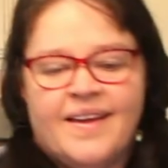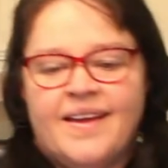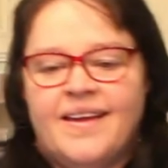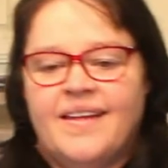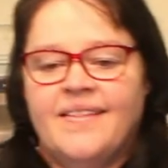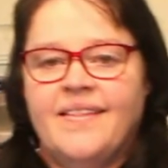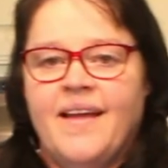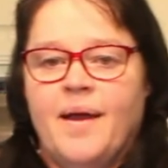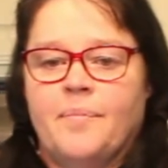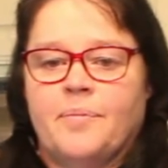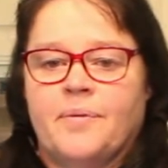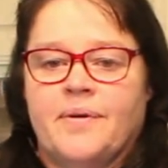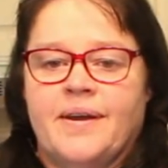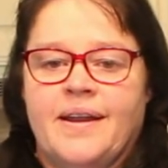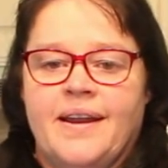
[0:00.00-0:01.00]
Isn't that
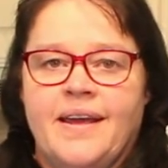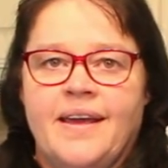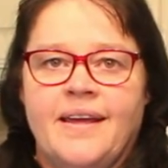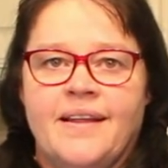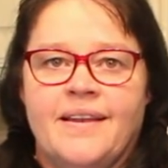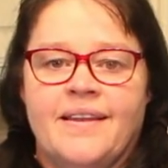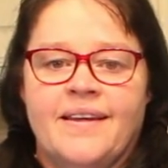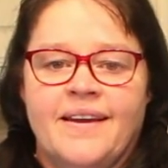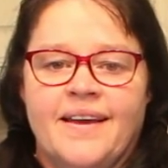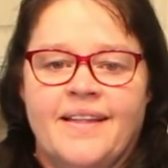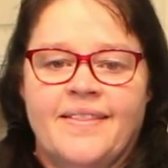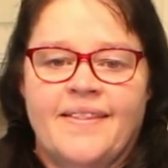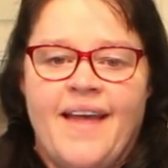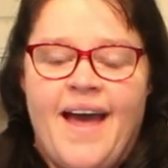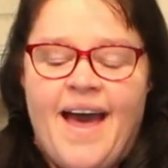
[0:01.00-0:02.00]
pretty? Look
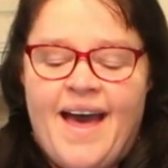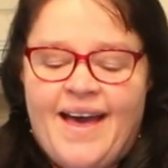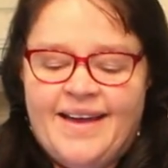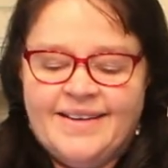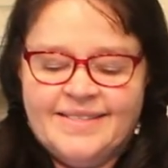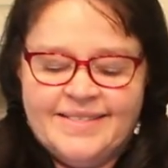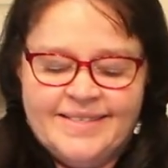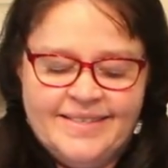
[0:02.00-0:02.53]
at that.